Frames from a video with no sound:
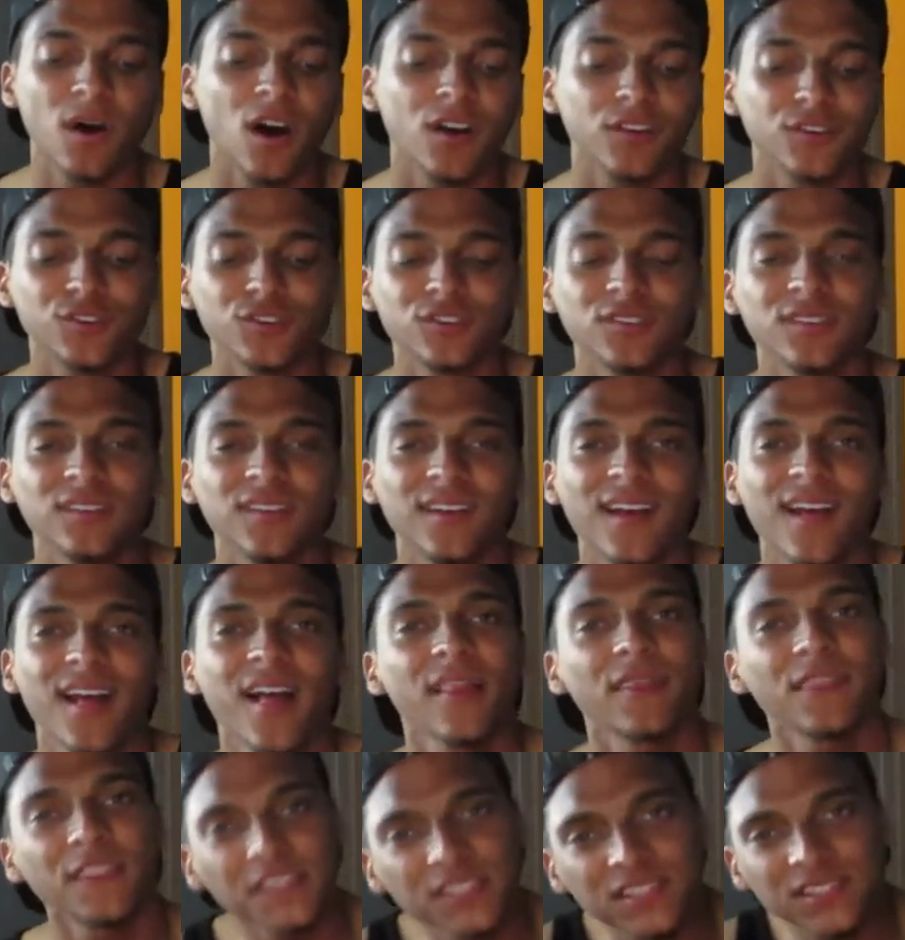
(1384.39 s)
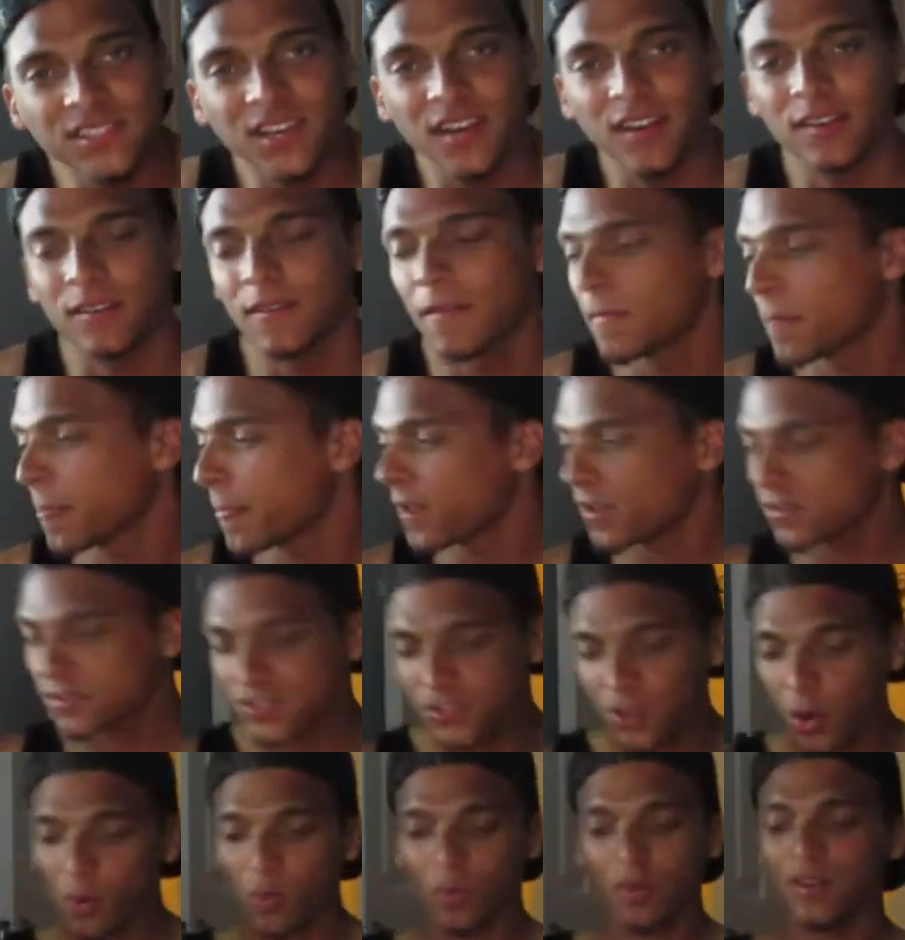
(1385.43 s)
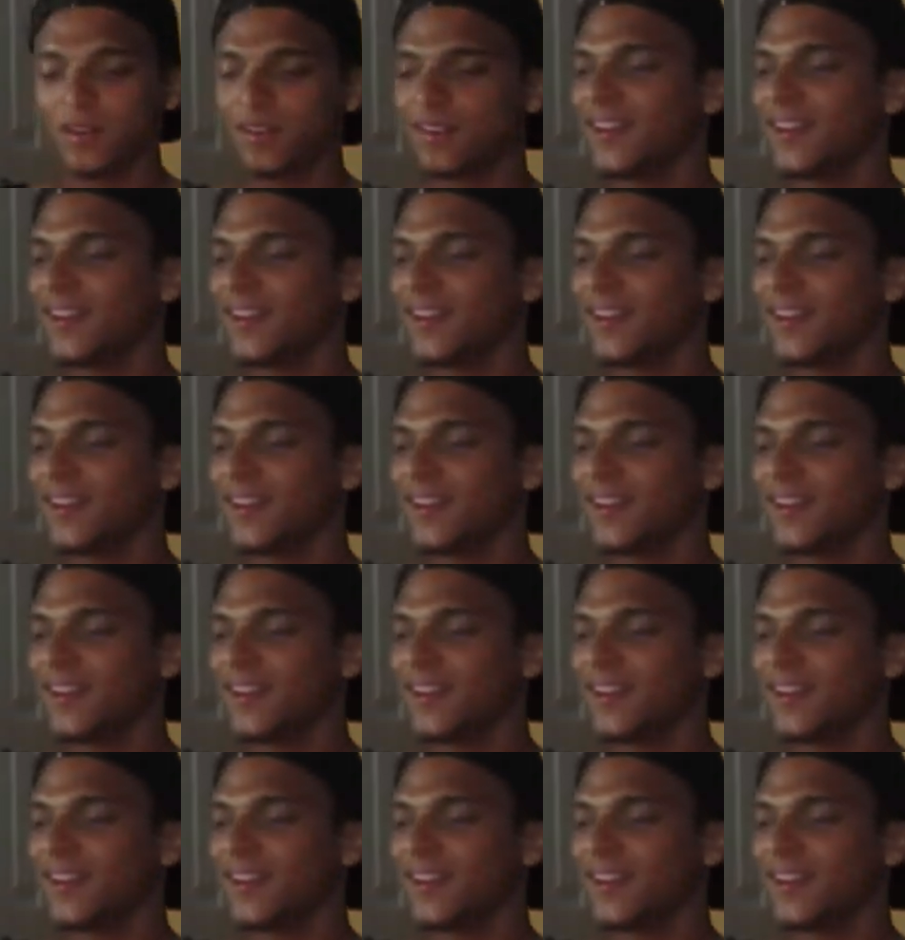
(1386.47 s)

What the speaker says: under the sun. So